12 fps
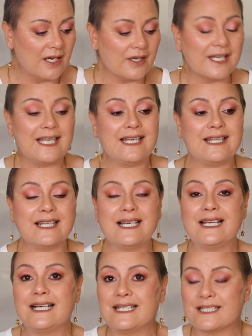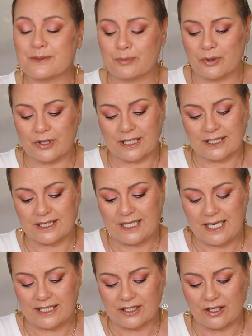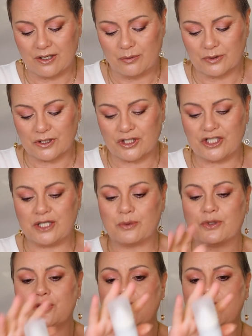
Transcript: Okay, and the last product that I want to share with